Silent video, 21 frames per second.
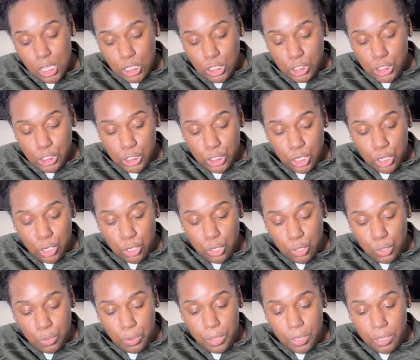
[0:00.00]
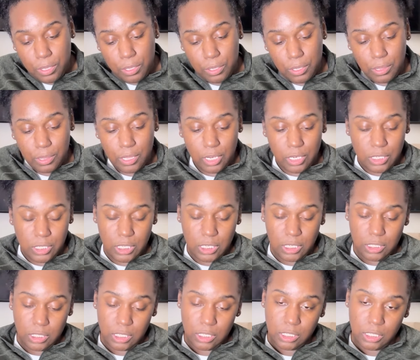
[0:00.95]
So there's things
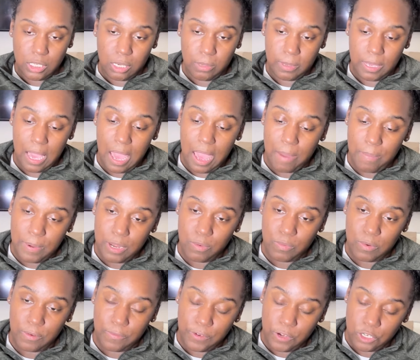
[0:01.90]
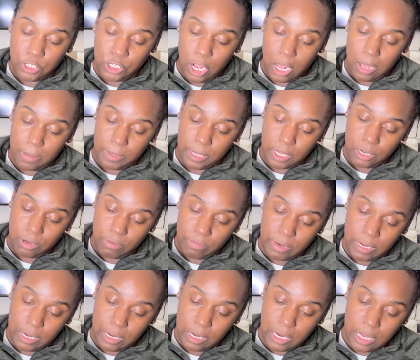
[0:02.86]
that's going to be happening with your job and
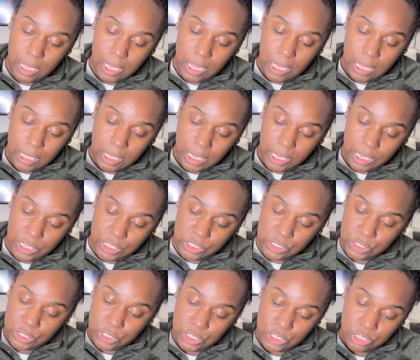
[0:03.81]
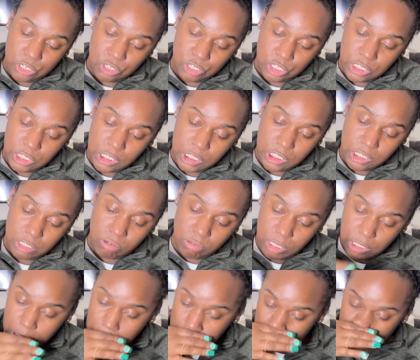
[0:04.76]
career, Cancer. Just, you need
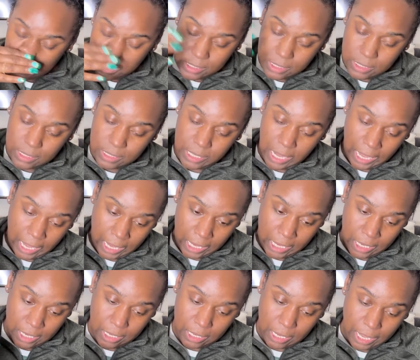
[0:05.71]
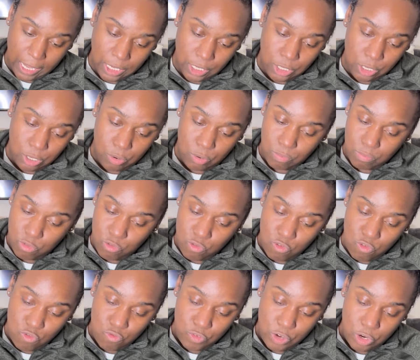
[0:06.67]
to just stand. Like, don't
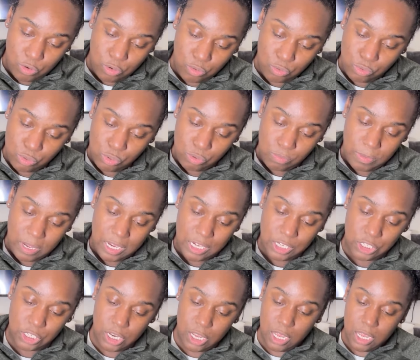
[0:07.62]
move. Don't do too much.